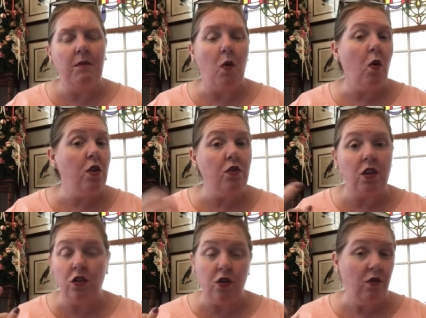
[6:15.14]
or you
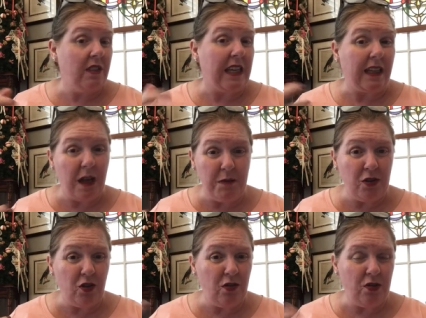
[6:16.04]
can use like lemon
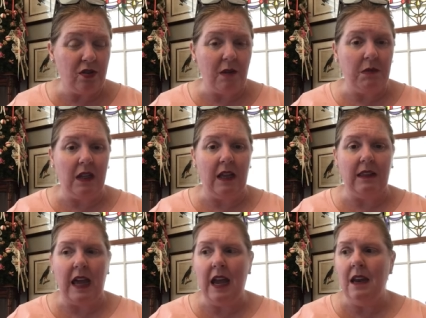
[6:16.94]
juice or something like
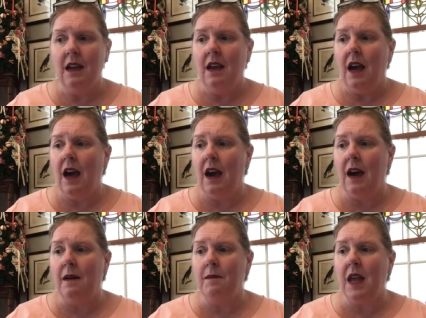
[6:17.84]
that,
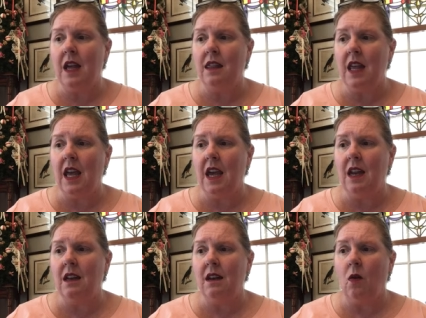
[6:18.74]
and
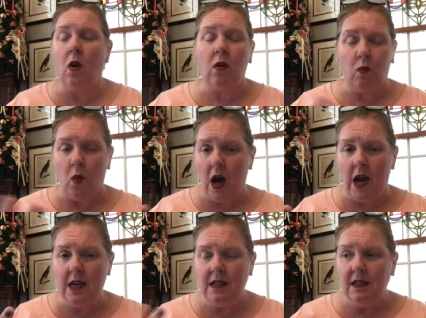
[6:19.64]
then, or wine.